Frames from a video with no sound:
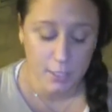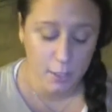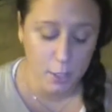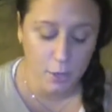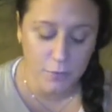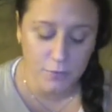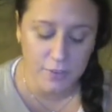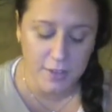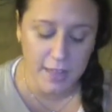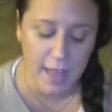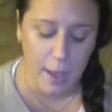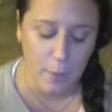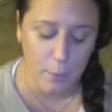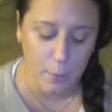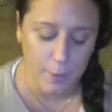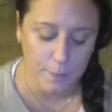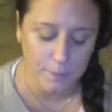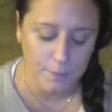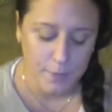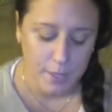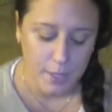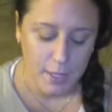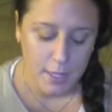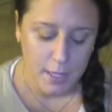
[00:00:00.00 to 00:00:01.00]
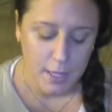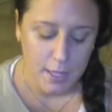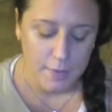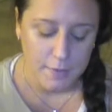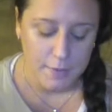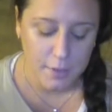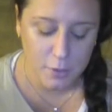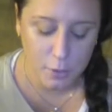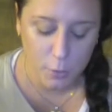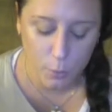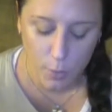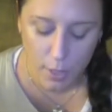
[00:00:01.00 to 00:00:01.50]
good for that one.
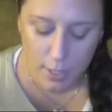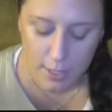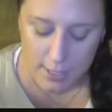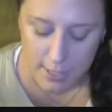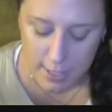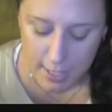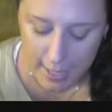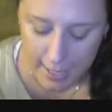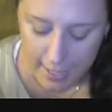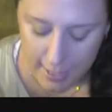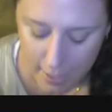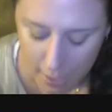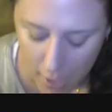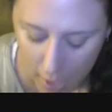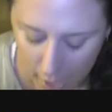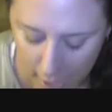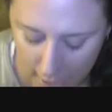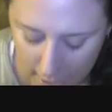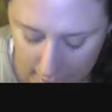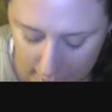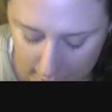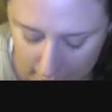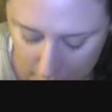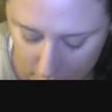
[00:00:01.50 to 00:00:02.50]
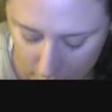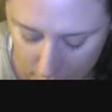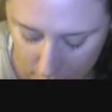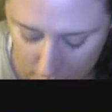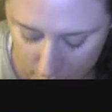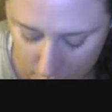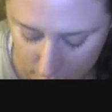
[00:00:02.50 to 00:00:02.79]
Then the ones that I got here,